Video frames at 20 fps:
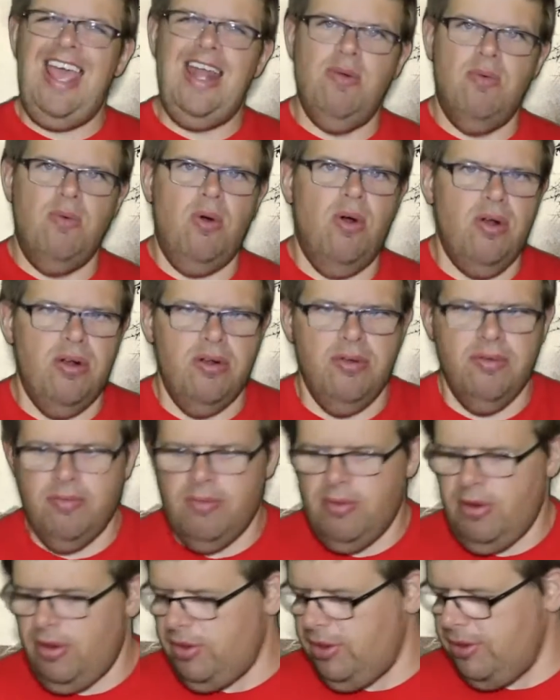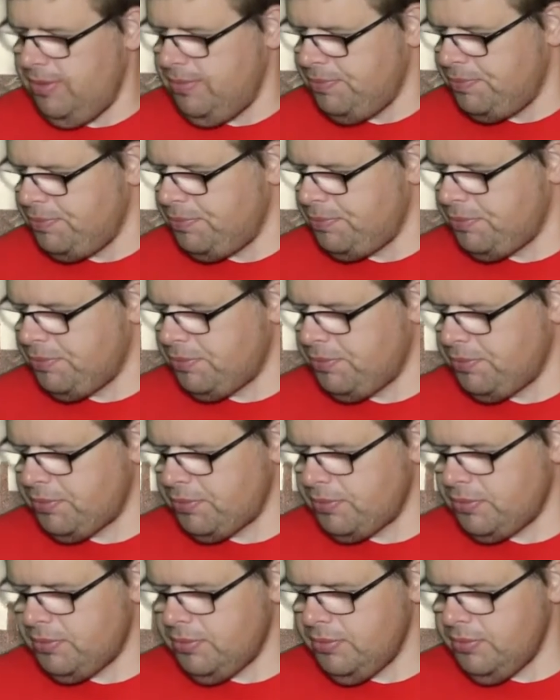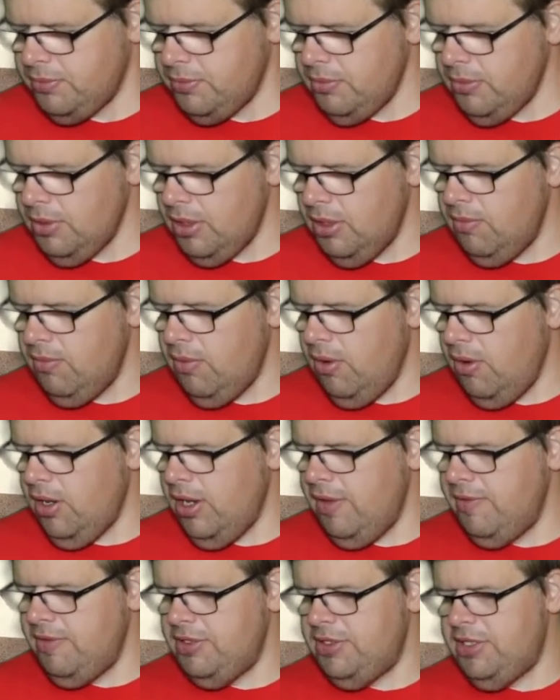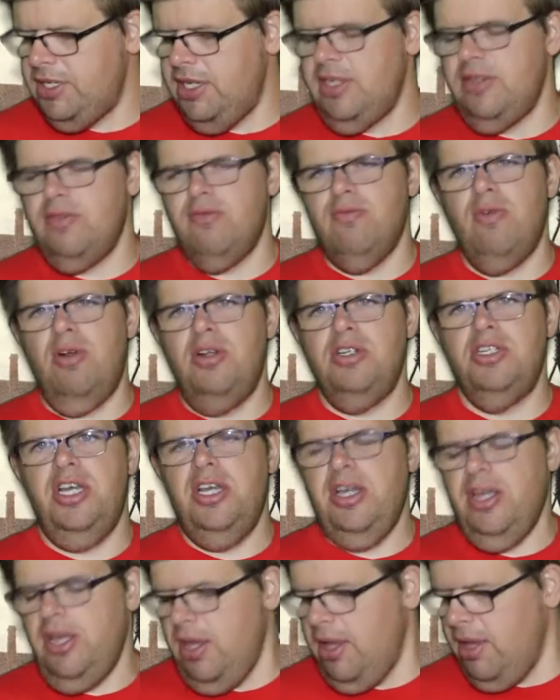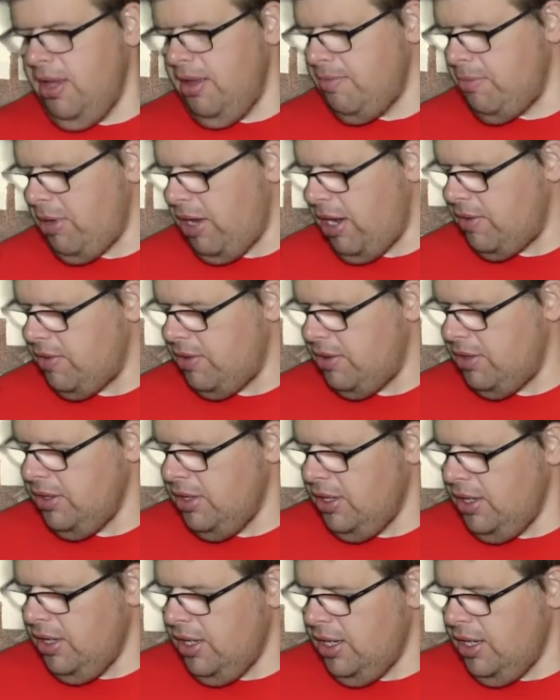Warren, rather. Ron Livingston as Roger Perron,